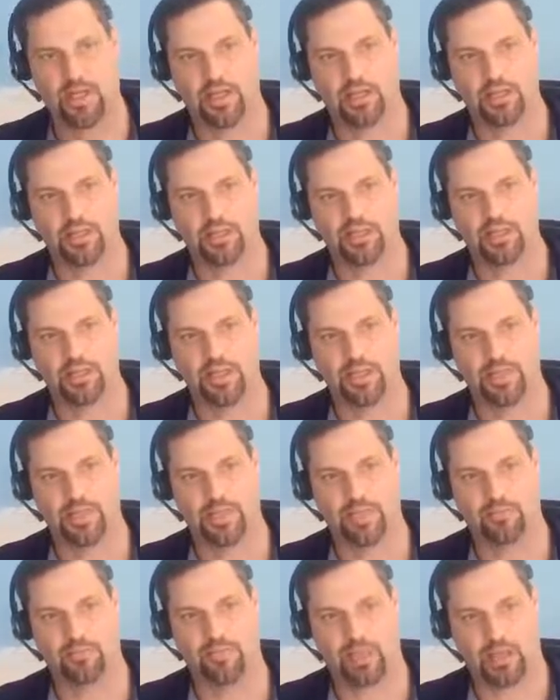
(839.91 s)
And you can see
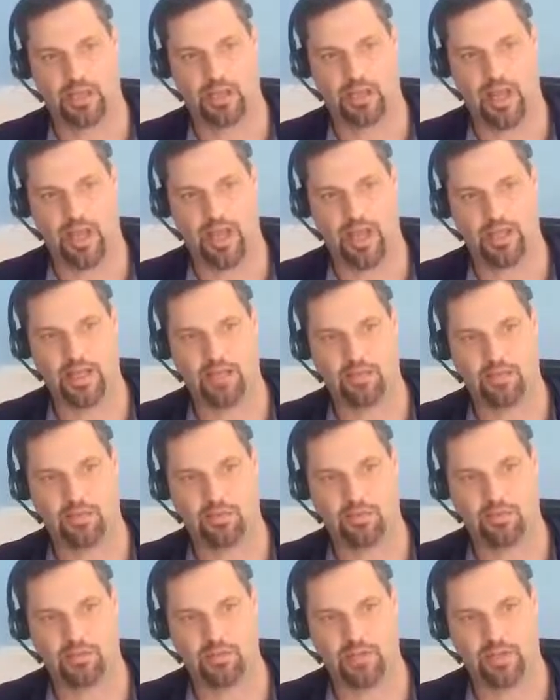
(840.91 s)
that bucket A
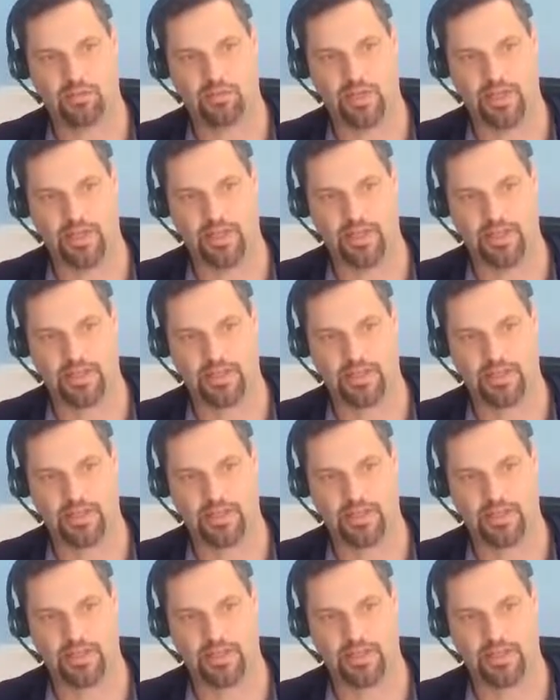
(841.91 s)
would have done